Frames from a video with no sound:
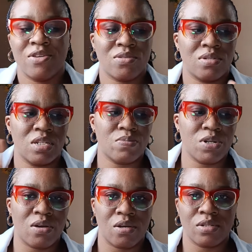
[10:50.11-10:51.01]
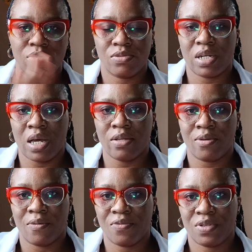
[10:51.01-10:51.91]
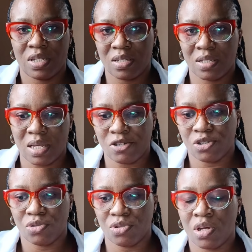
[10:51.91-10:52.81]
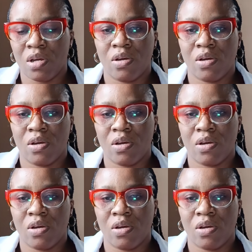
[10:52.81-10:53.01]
So this brings us to the end of this section.